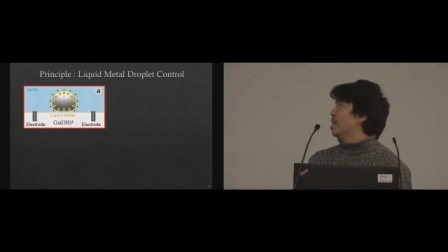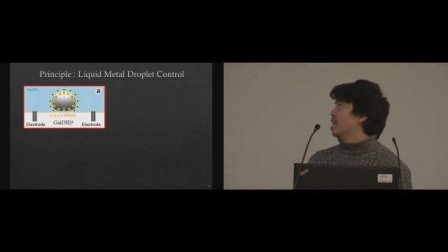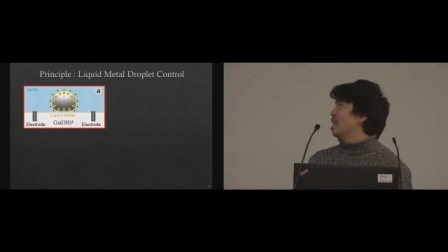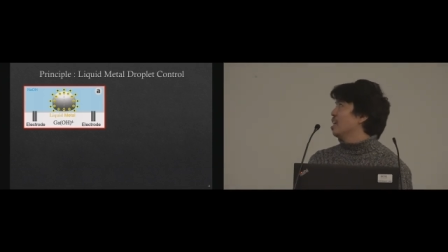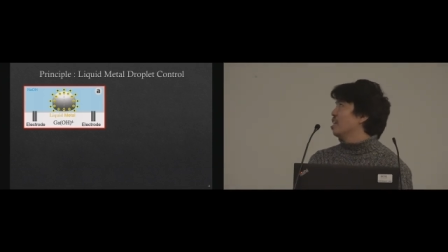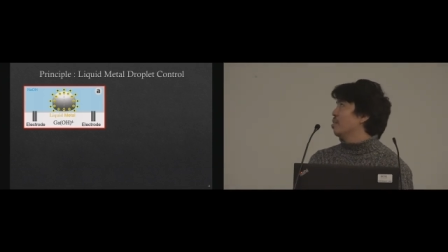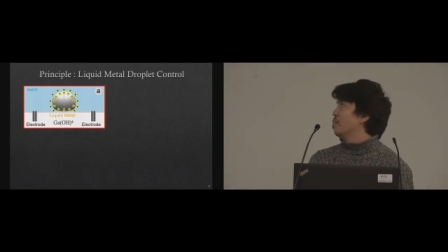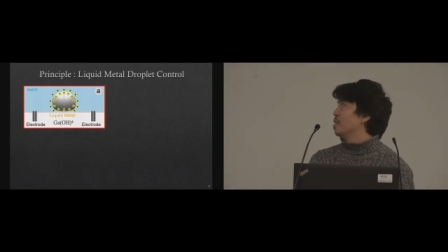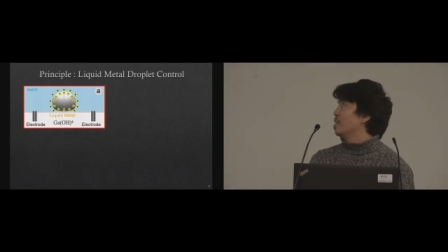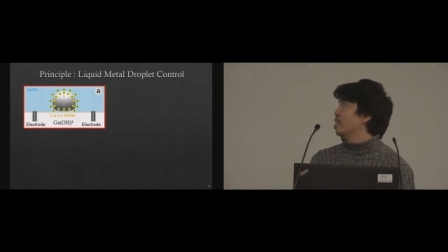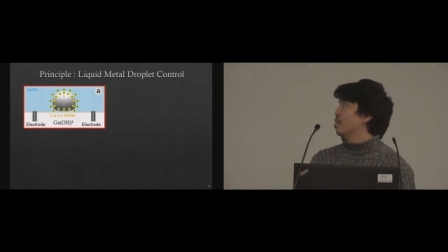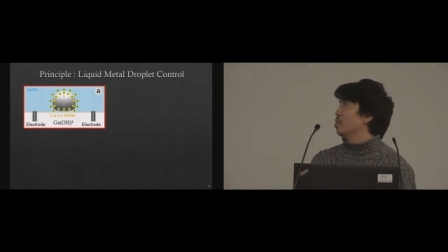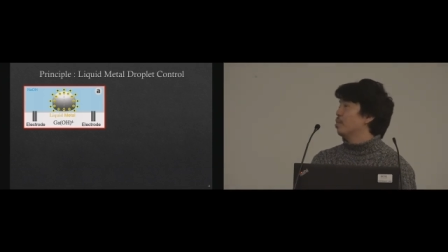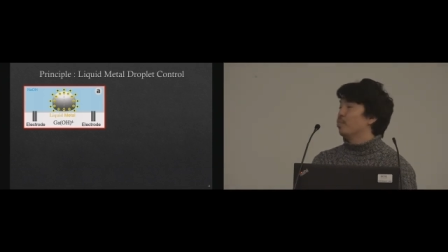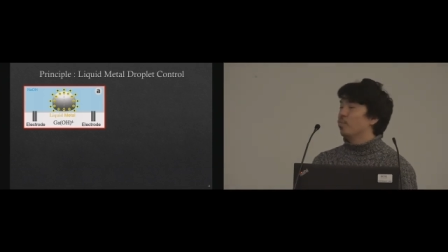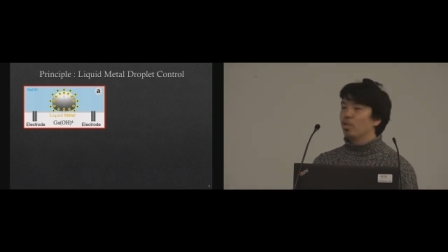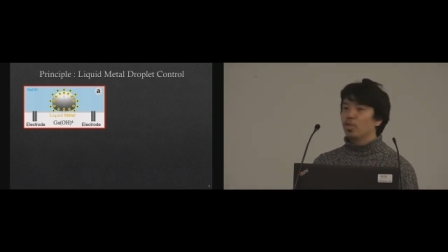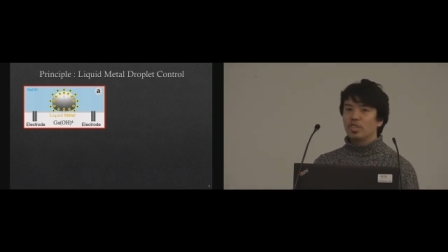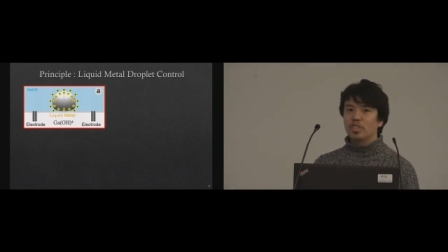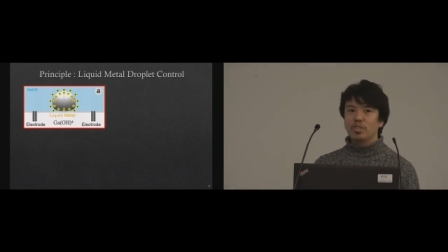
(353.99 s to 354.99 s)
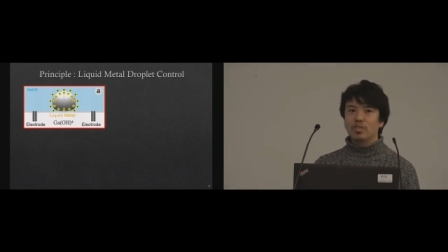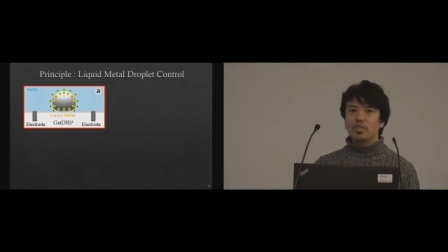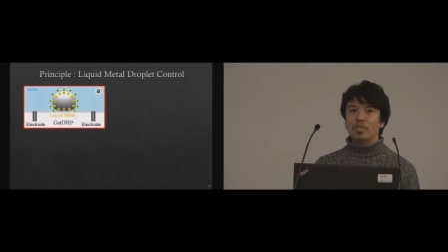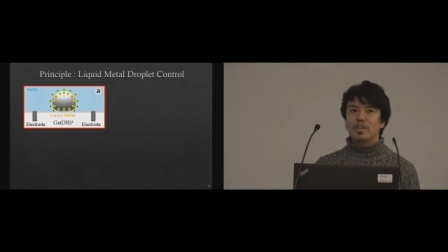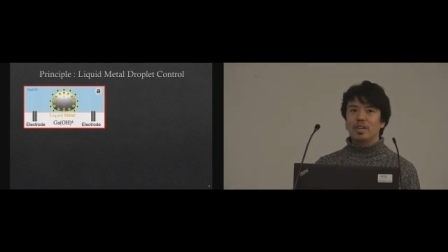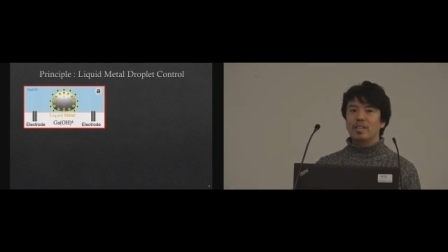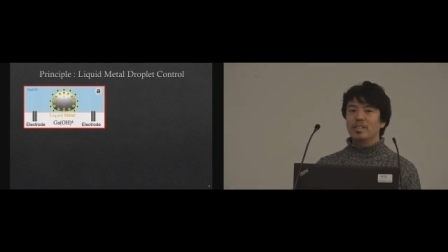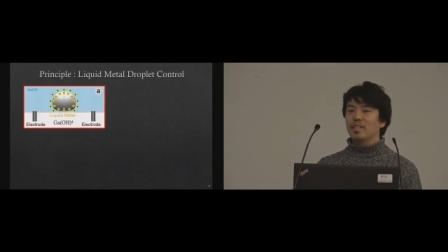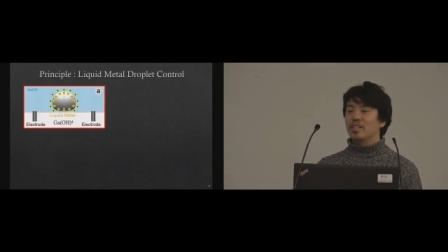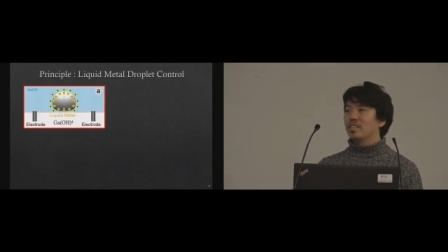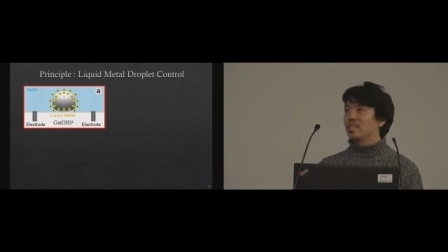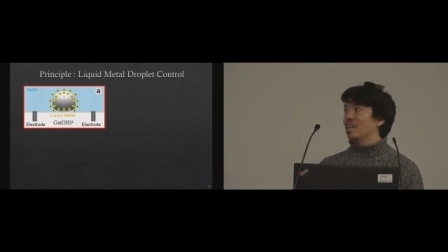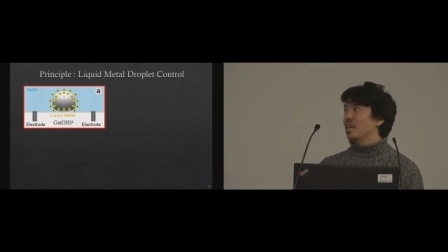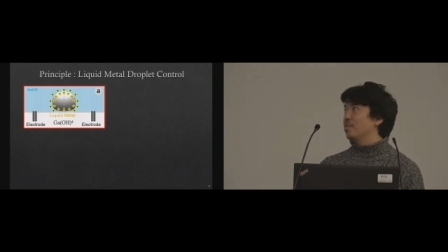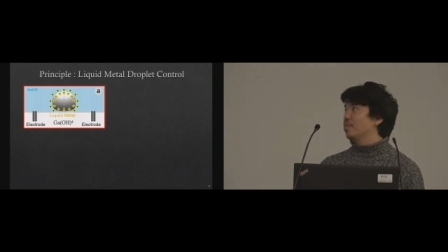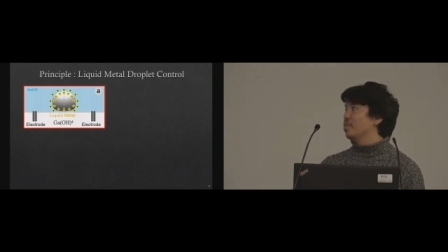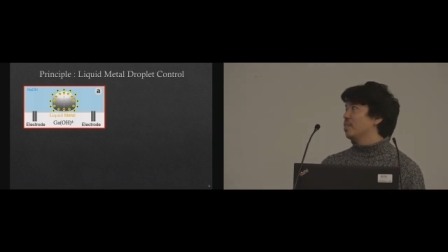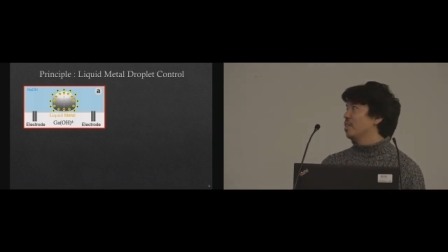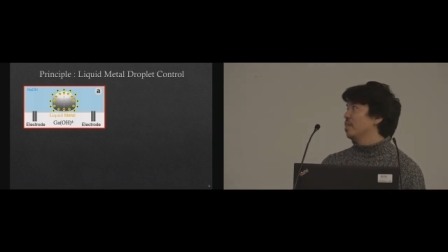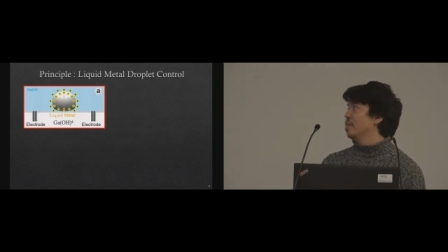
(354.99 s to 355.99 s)
liquid metal motion and the
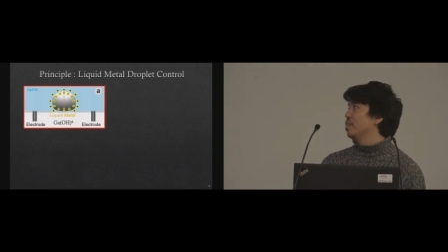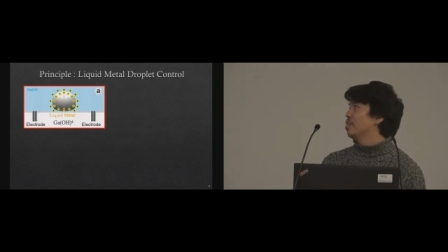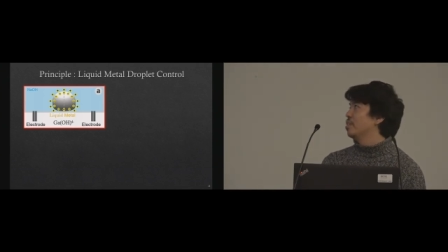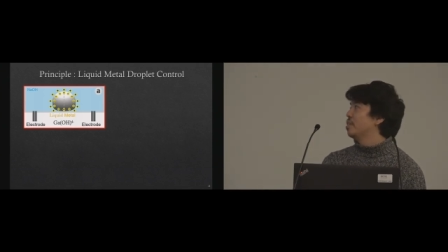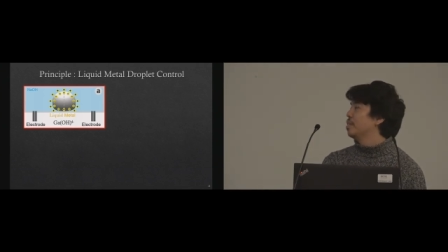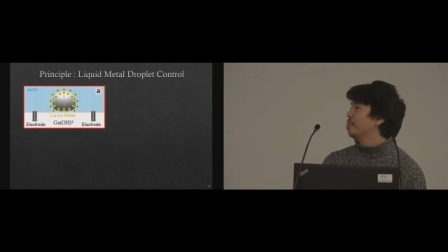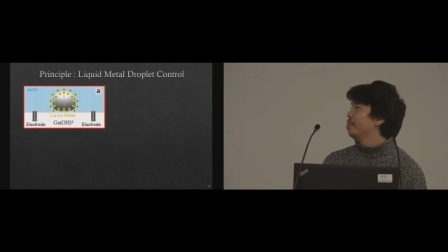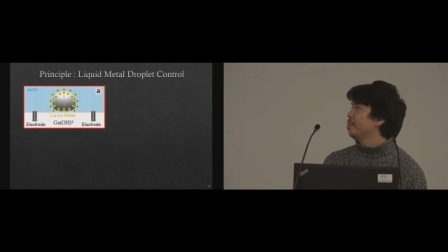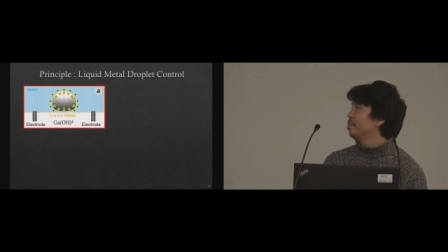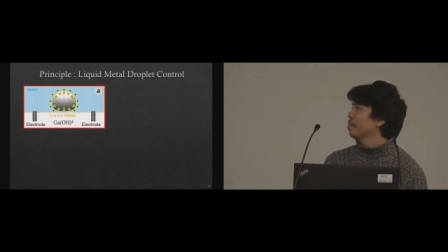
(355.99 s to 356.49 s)
shape change.